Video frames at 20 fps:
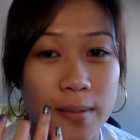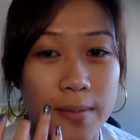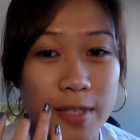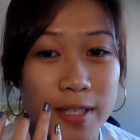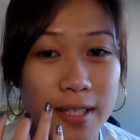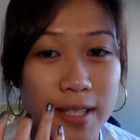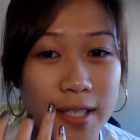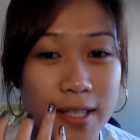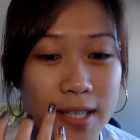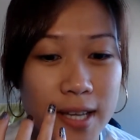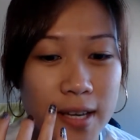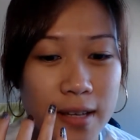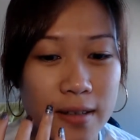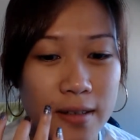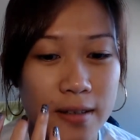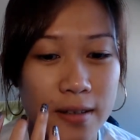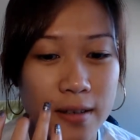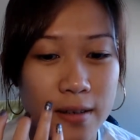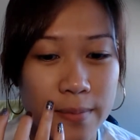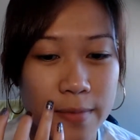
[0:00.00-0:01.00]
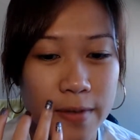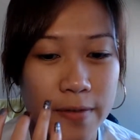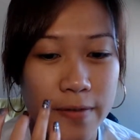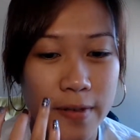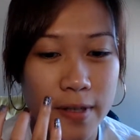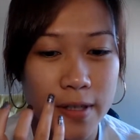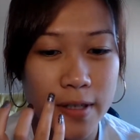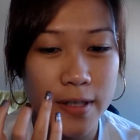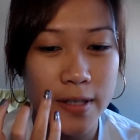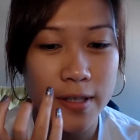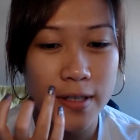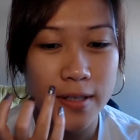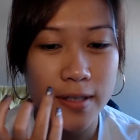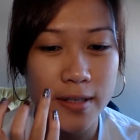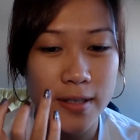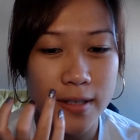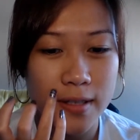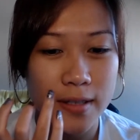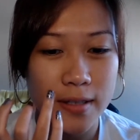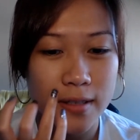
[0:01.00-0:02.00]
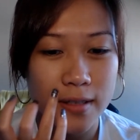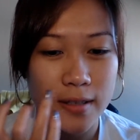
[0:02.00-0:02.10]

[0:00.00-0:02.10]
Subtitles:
I'm just going to take a little on my fingers